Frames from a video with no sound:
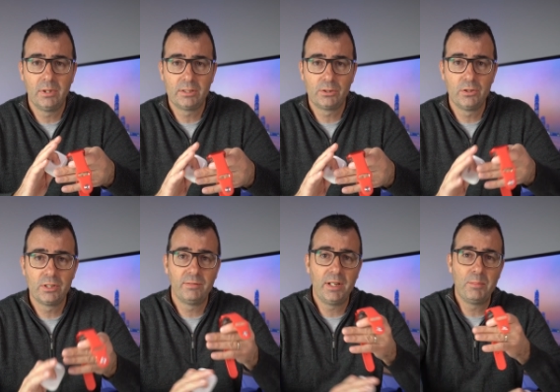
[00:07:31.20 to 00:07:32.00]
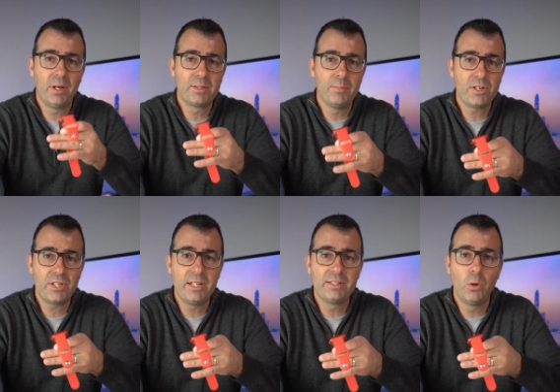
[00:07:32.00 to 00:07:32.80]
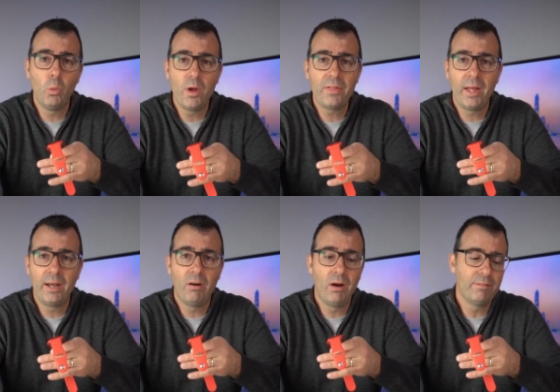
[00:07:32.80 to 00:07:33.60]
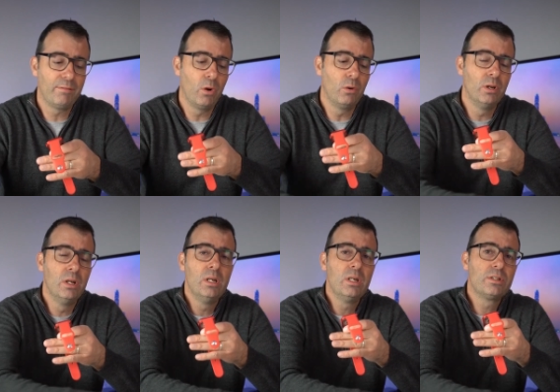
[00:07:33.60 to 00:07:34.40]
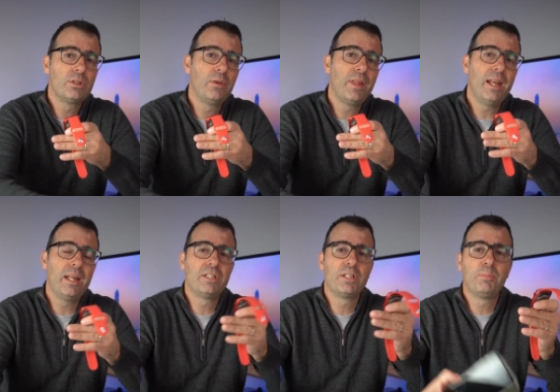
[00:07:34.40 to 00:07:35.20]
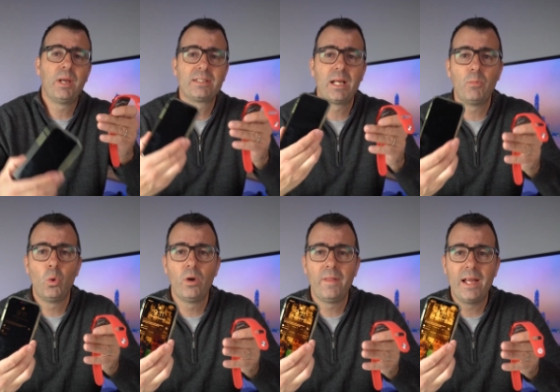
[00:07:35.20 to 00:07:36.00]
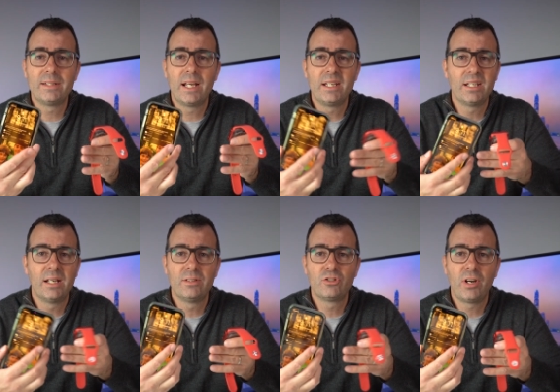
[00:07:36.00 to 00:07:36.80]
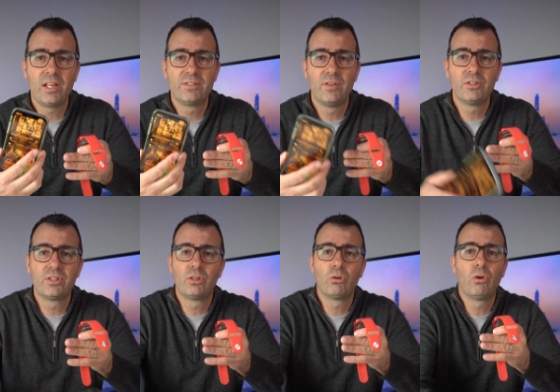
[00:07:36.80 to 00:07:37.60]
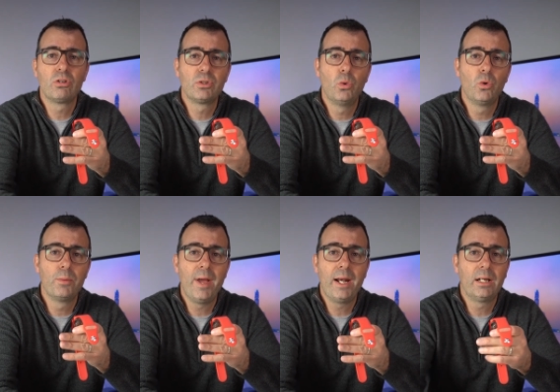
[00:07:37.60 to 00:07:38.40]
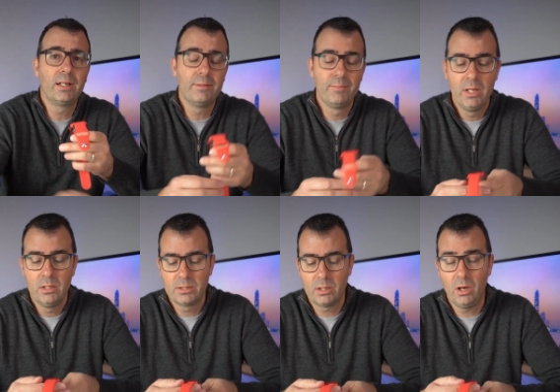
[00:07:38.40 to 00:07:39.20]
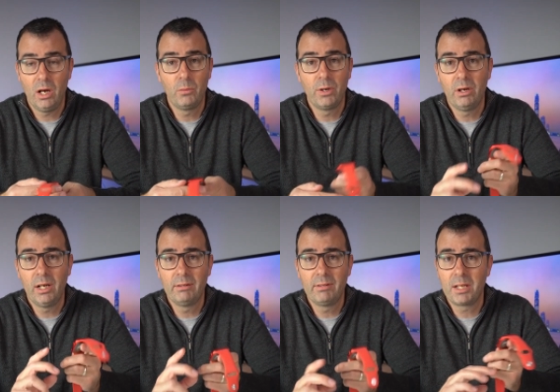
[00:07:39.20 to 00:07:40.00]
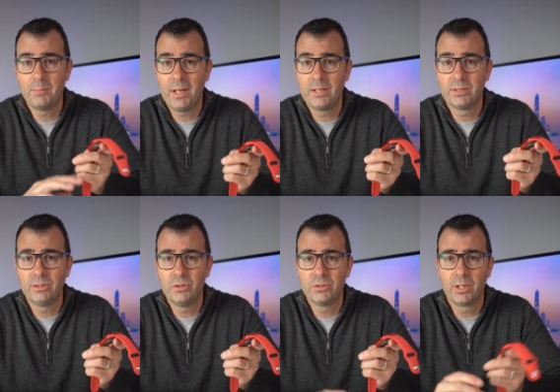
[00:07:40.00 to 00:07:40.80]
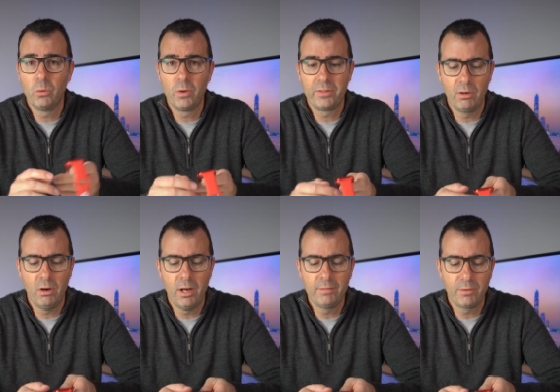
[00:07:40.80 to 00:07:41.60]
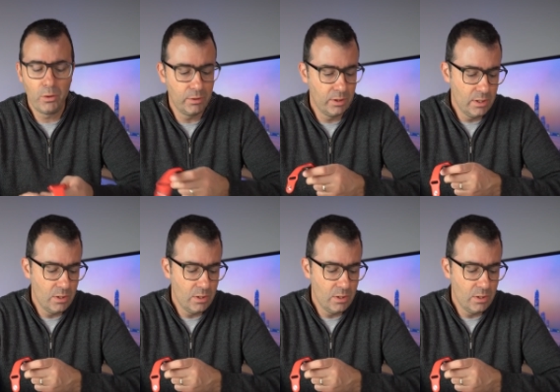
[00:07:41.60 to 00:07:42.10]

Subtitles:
exclusively, but it's much easier with an iPhone so that it just picks up all of that data, transfers it across automatically. So I would highly recommend using it with your iPhone.